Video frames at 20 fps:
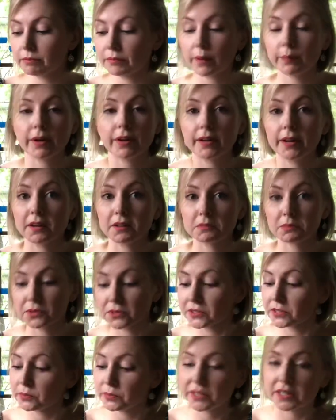about
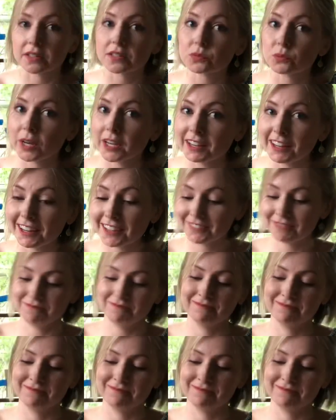animals because why not?